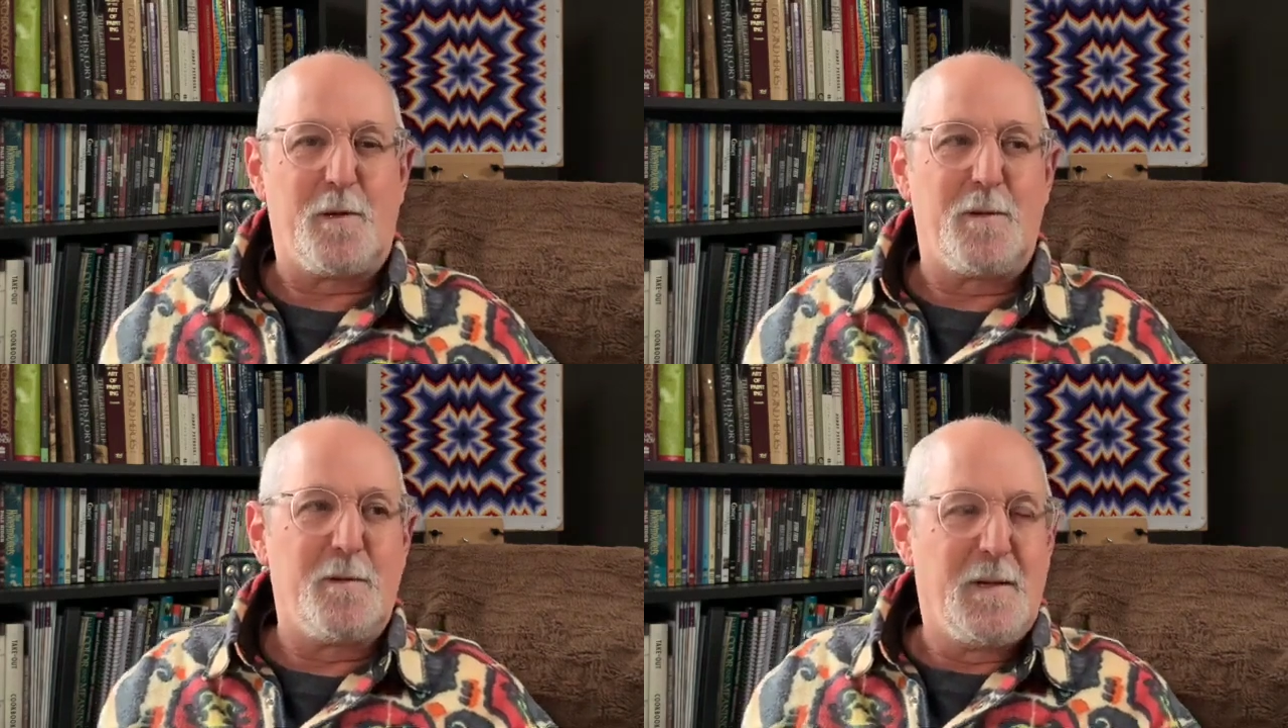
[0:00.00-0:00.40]

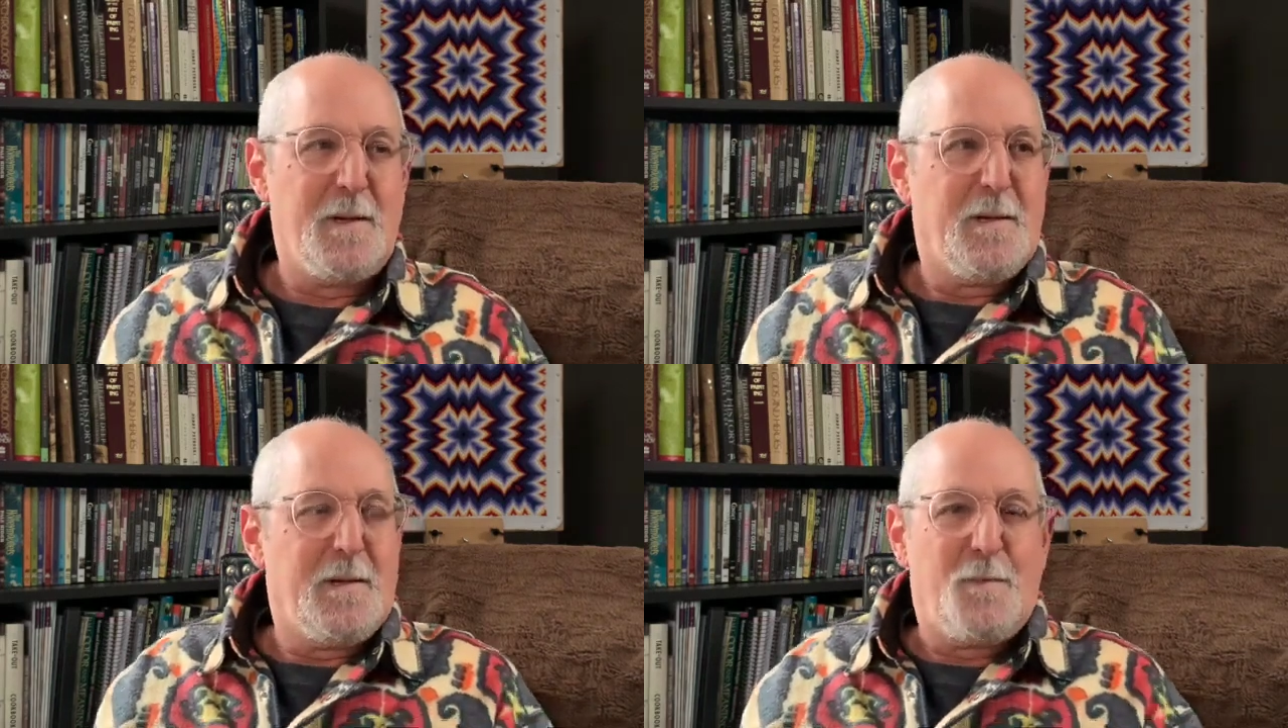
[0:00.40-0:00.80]
to
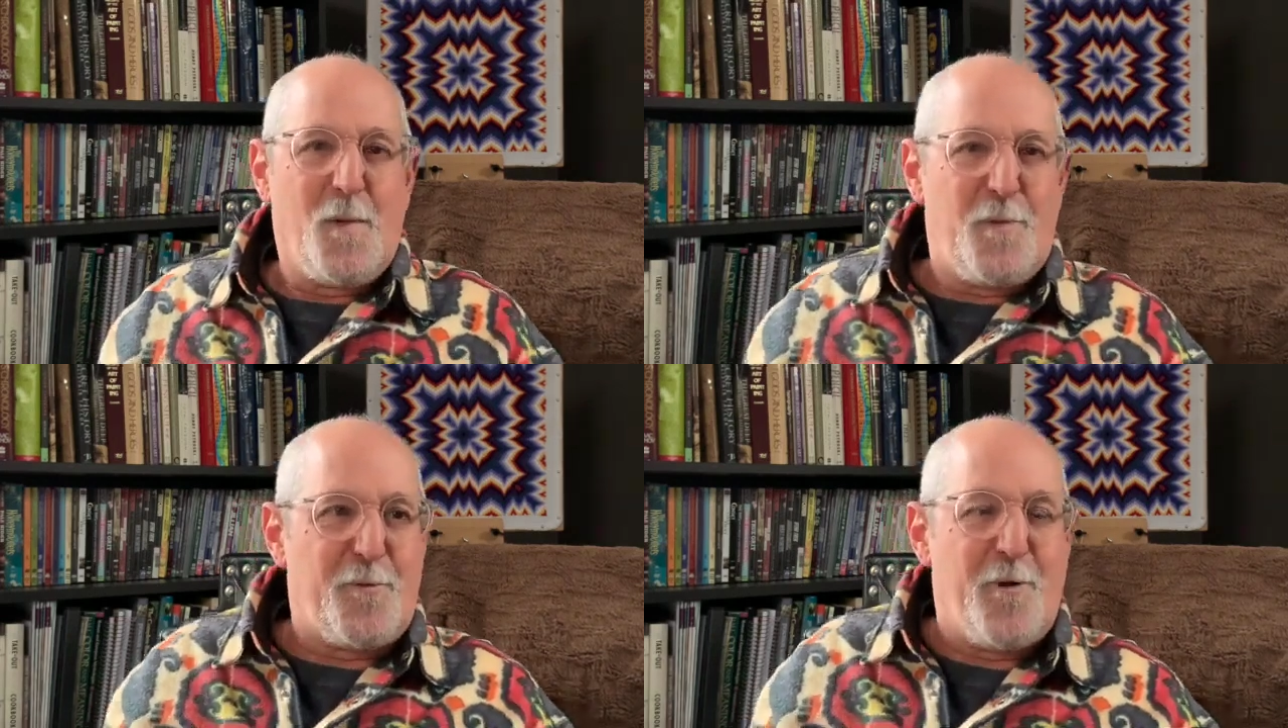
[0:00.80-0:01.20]

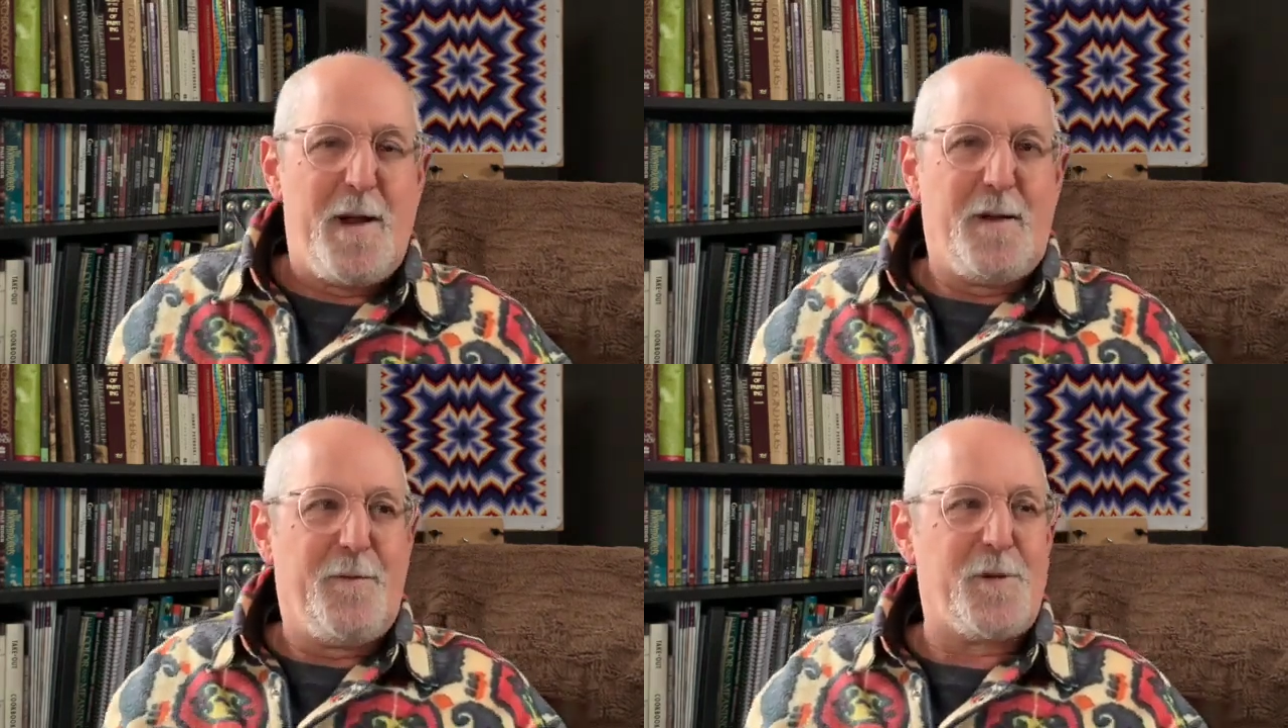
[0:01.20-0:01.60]
thread
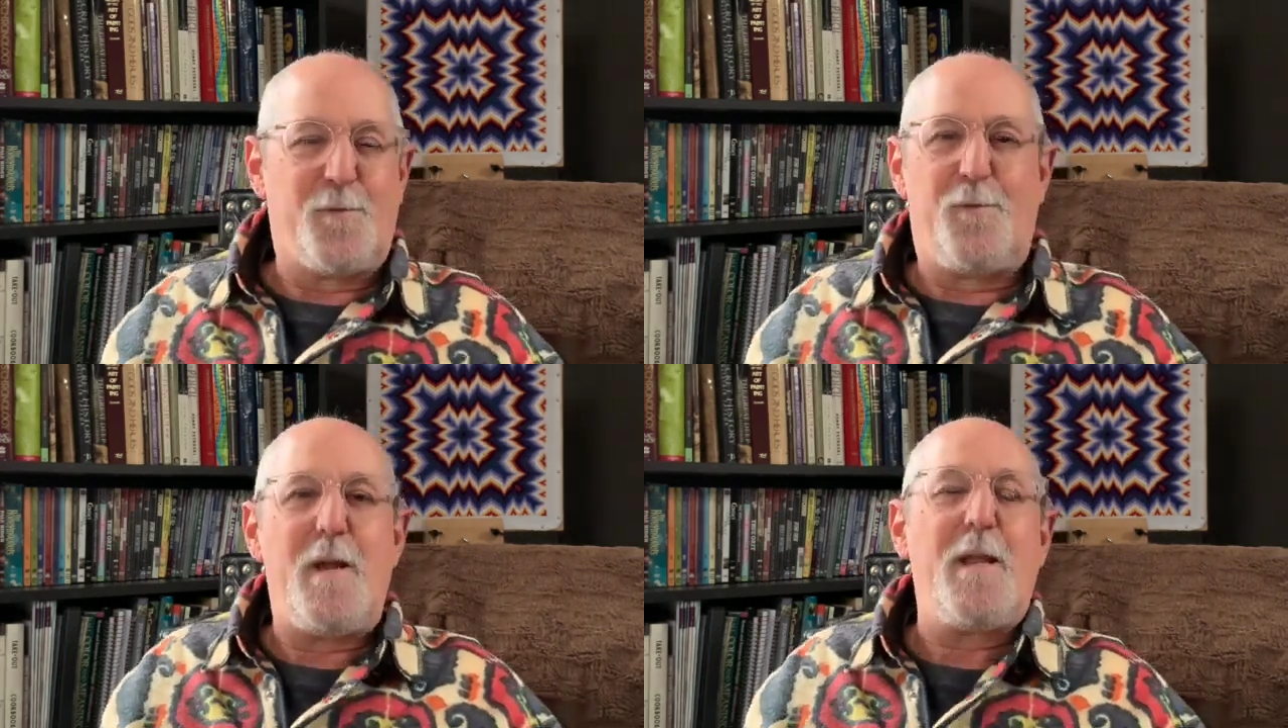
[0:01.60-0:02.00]
in this
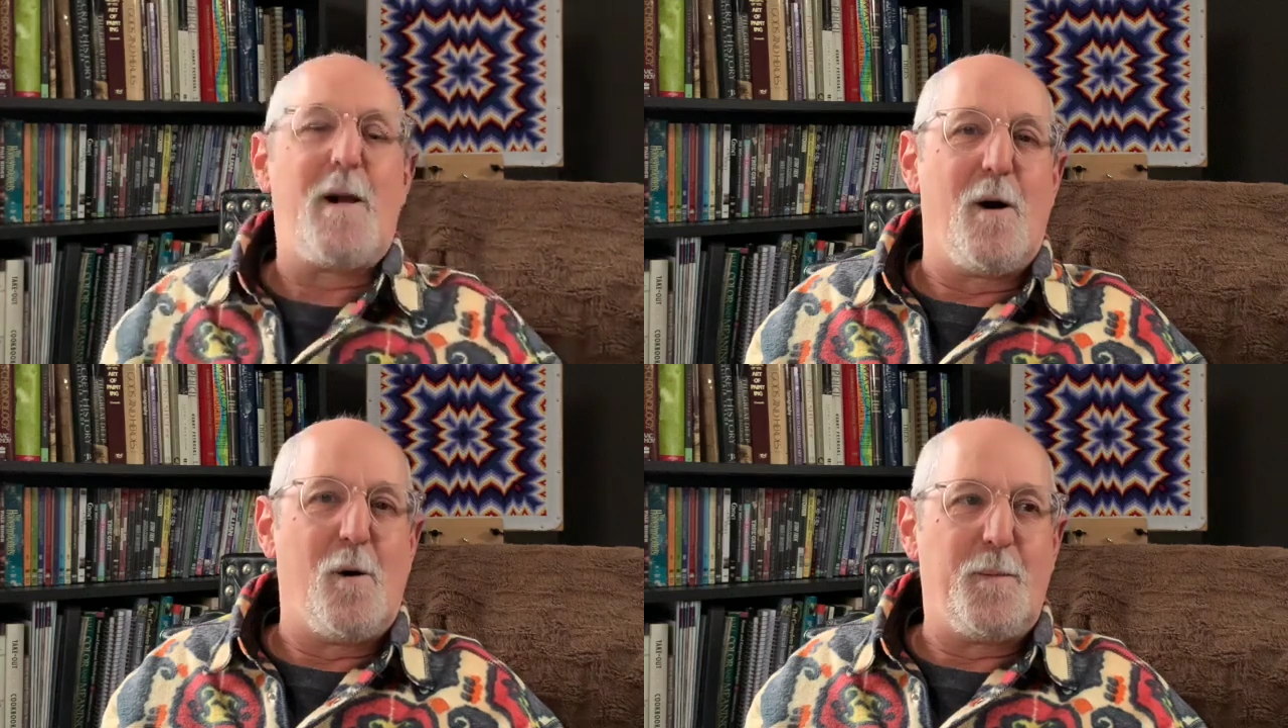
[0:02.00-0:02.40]

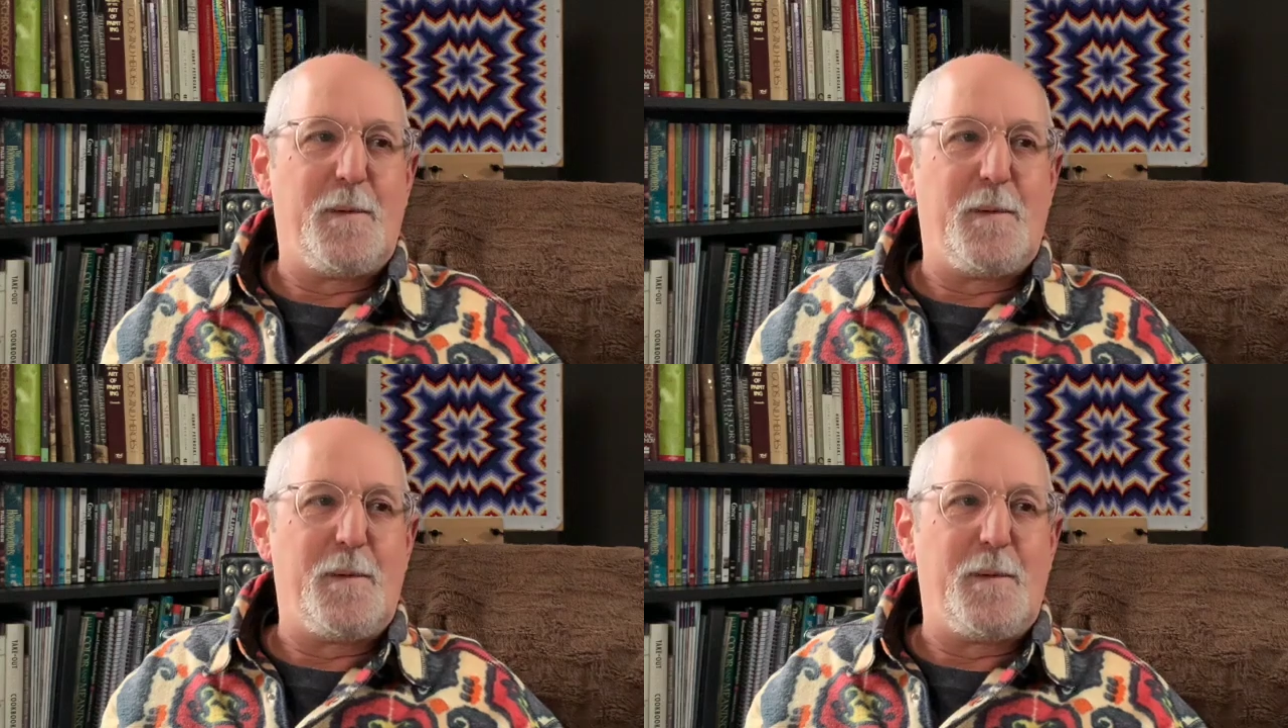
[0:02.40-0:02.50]
video.